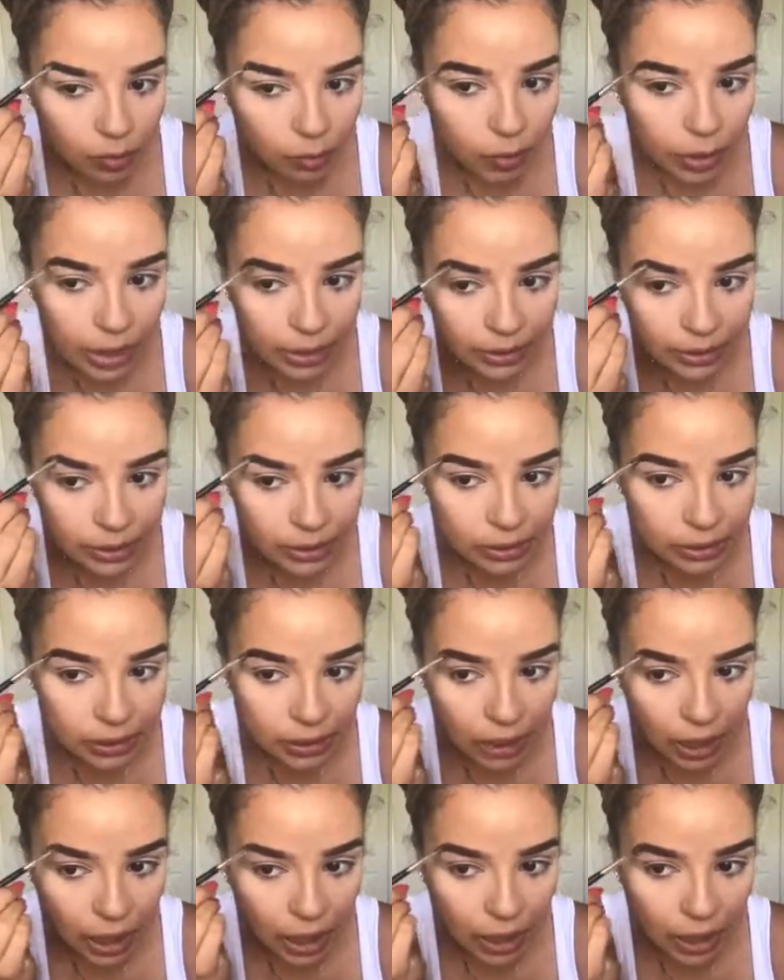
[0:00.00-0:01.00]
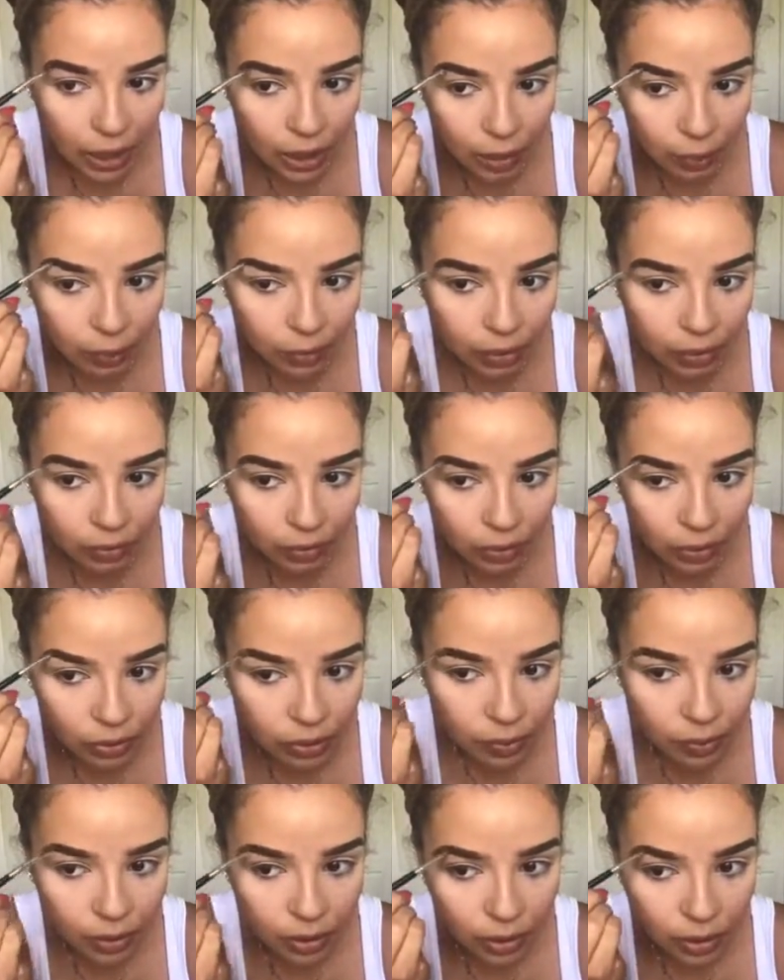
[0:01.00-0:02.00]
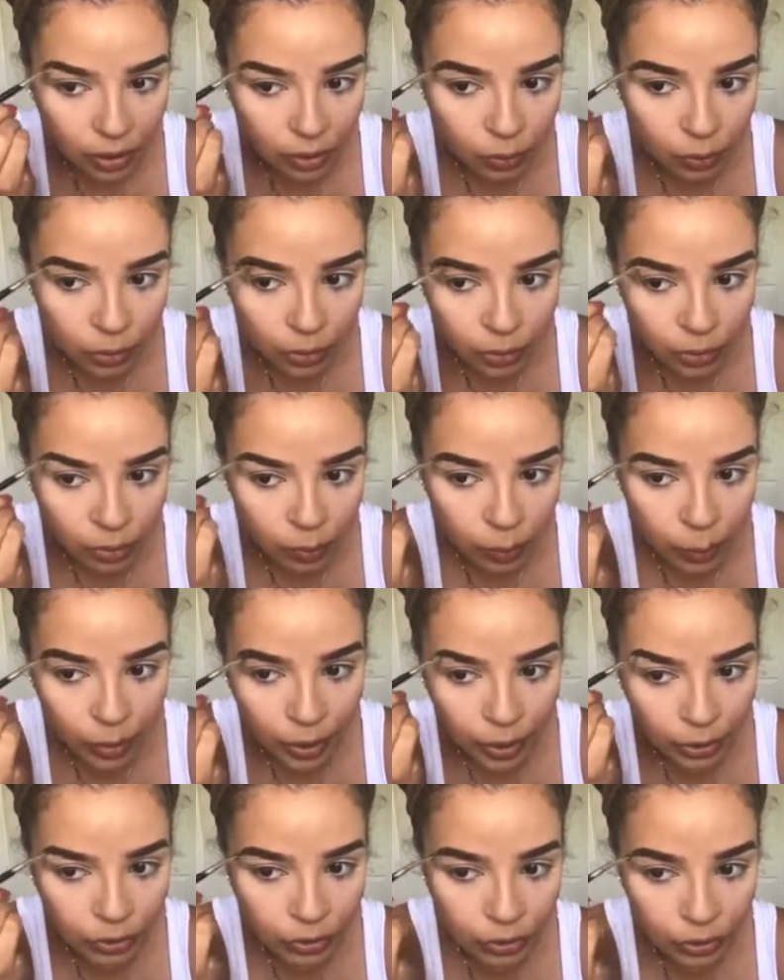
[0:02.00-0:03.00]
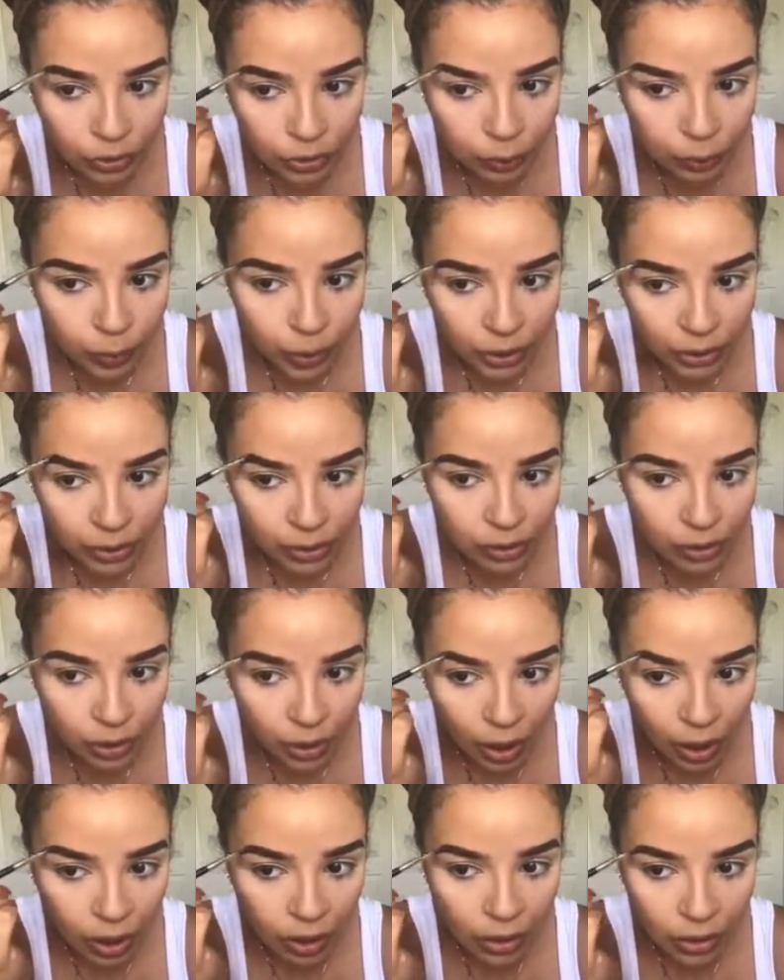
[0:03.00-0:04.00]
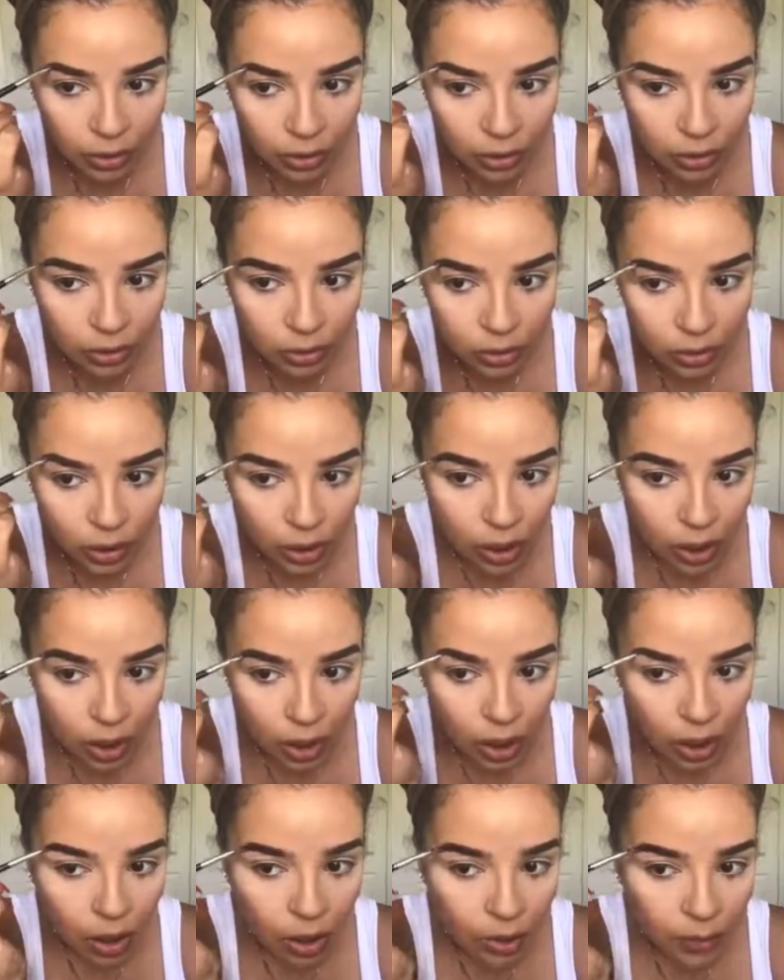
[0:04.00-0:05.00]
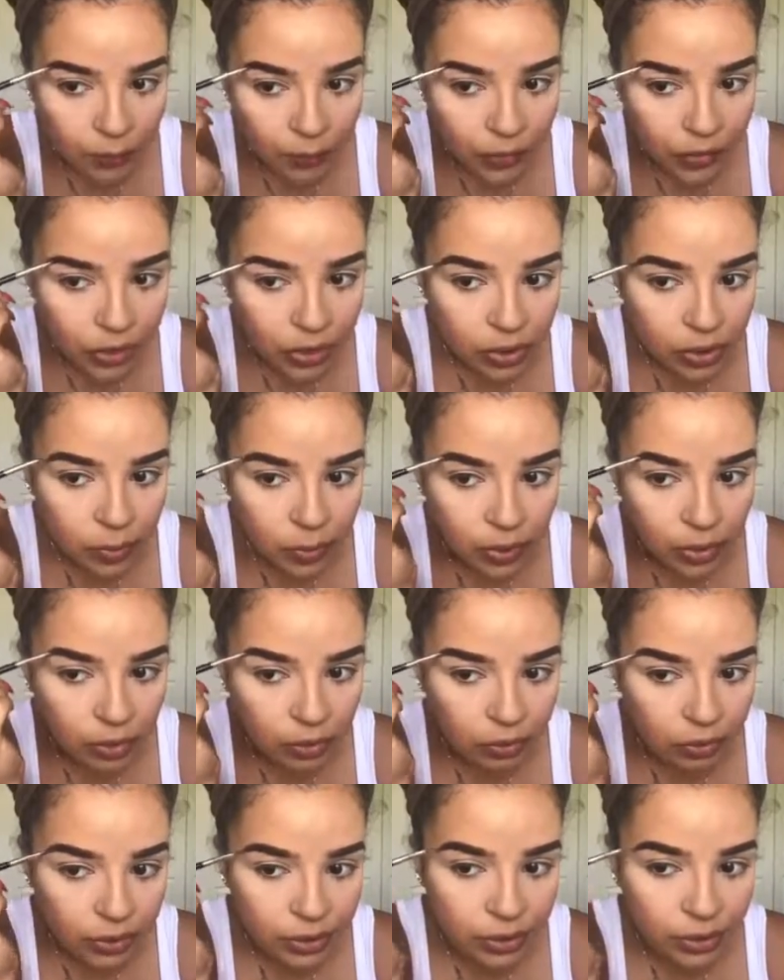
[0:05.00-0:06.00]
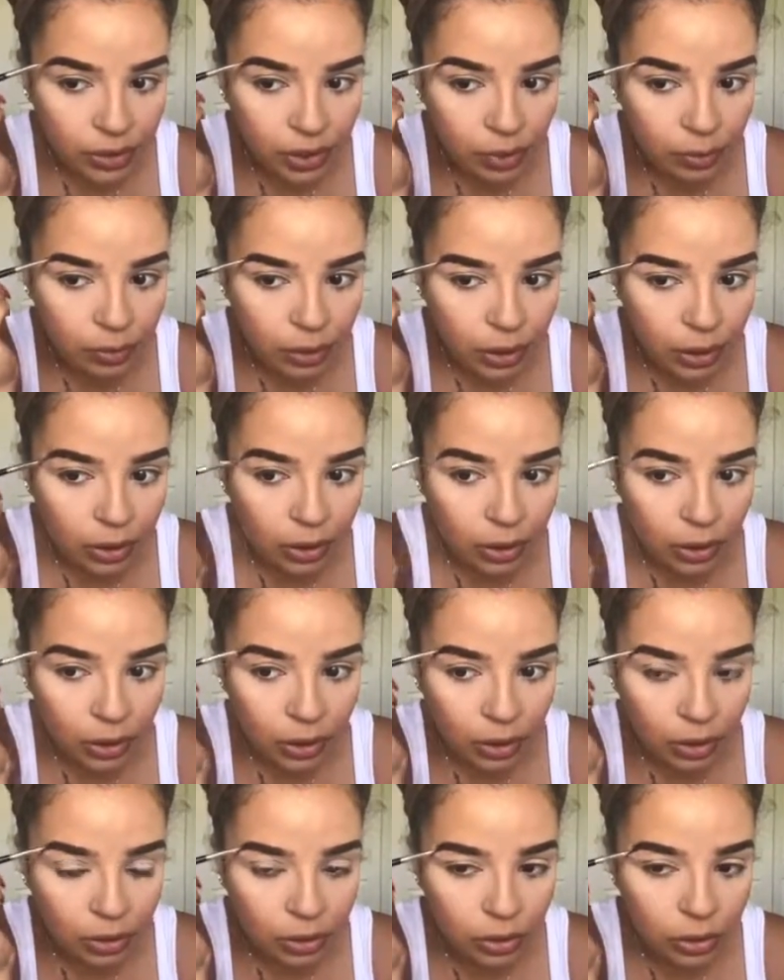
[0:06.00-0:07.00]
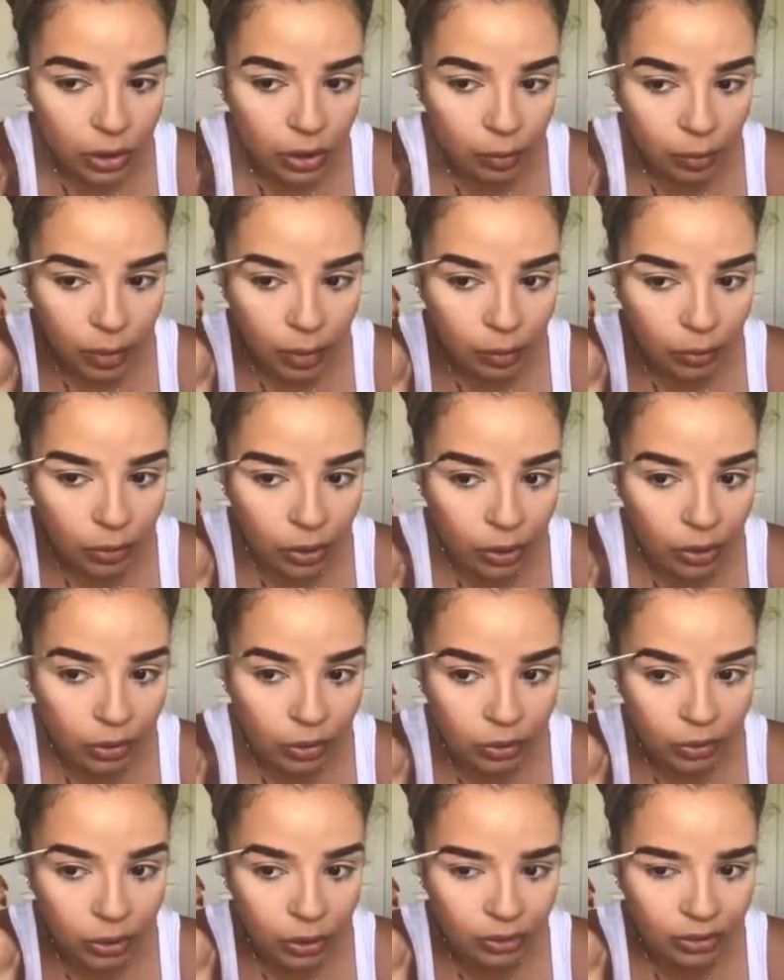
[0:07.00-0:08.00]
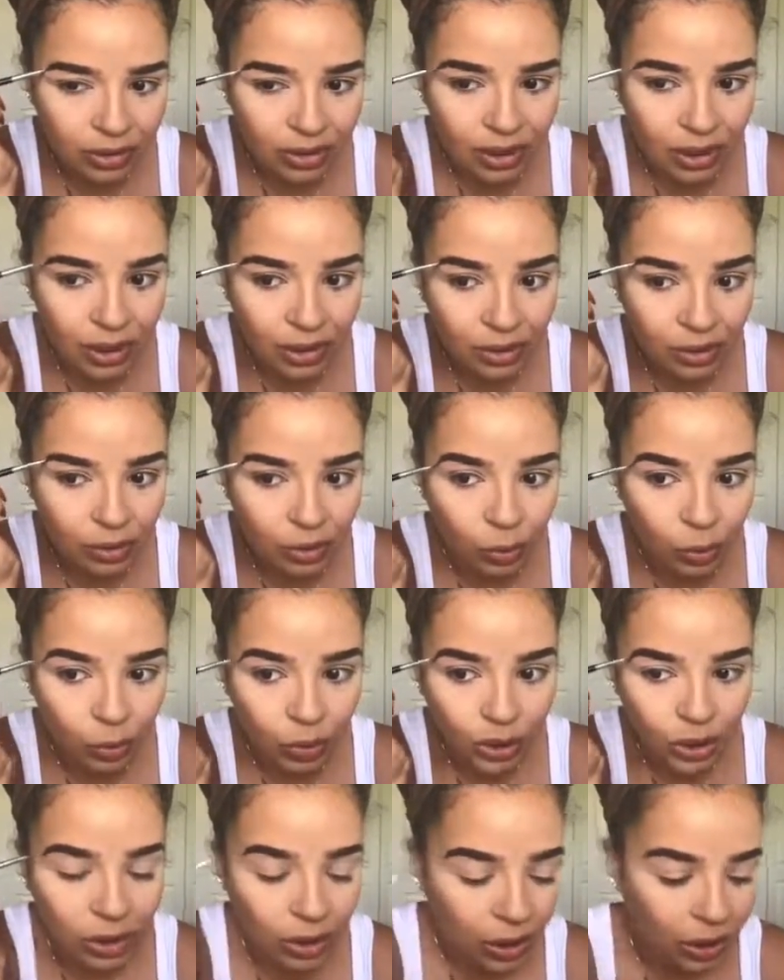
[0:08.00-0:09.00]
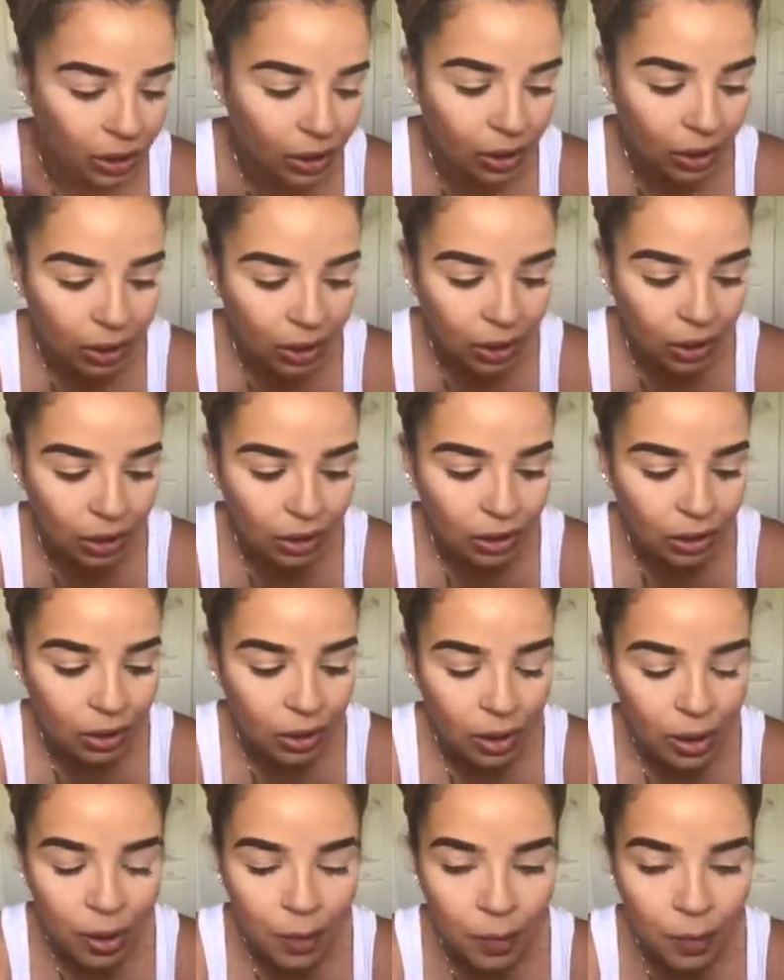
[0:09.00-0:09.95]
practice a lot. I mean, if you're a beginner with your brows, just practice a lot. It just trust me, the first time I did my brows, I was like, what the heck,